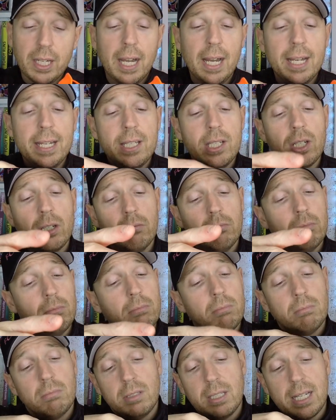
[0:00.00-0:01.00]
cage,
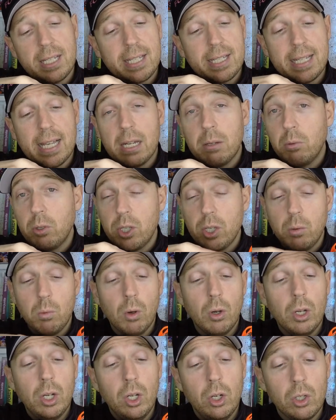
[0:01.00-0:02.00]
does exactly what you
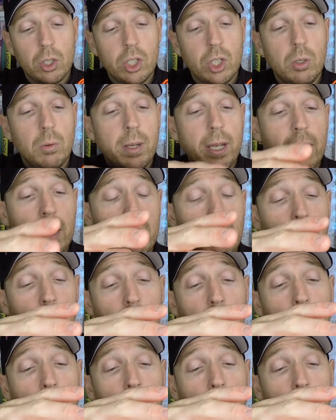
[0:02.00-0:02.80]
want, locks you in,